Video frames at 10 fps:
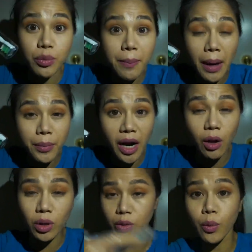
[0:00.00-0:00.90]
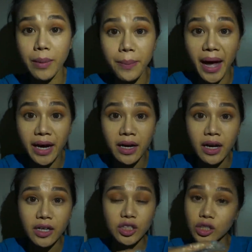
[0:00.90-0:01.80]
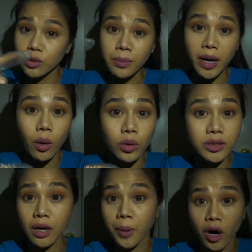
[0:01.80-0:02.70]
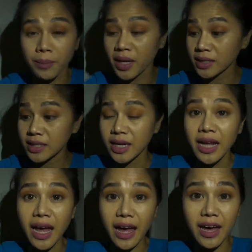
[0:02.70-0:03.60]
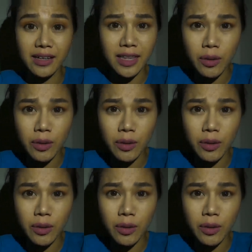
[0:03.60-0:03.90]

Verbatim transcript: Remember how when we went back to my old apartment and